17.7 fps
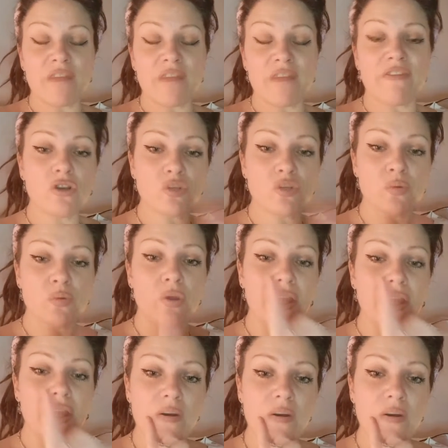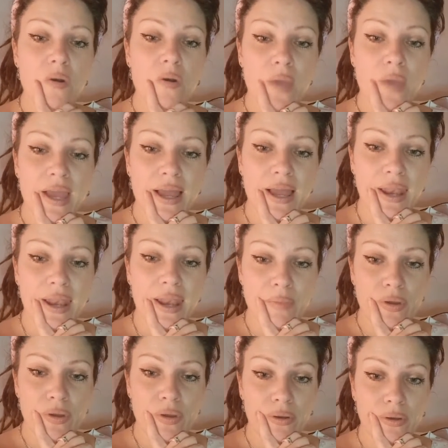I forgot to put oh yeah,
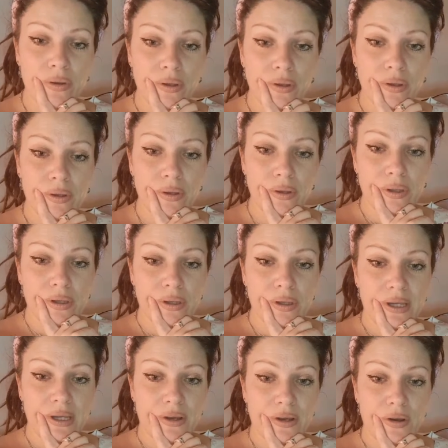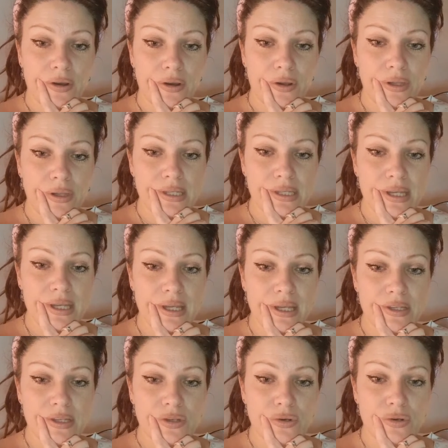lemon. Can't call it tea.
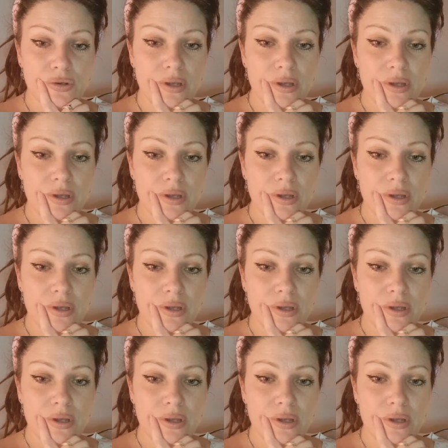It's good.